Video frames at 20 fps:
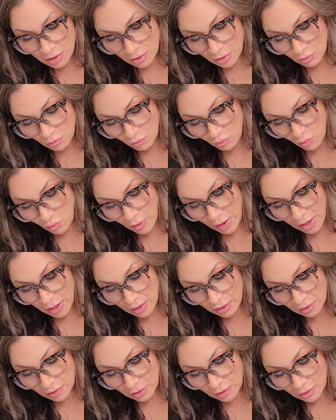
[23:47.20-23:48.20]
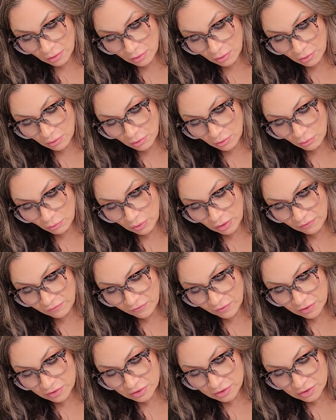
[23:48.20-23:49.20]
when we
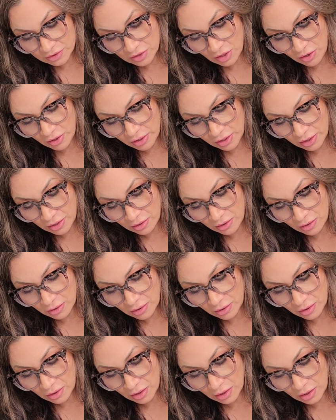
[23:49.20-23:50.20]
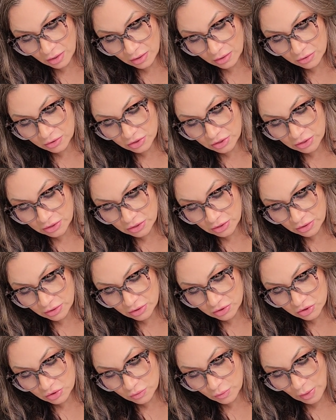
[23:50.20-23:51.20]
first started, and she took the
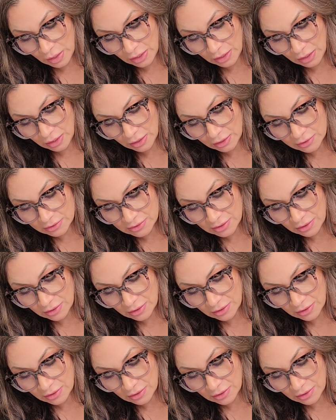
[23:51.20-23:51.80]
trainings.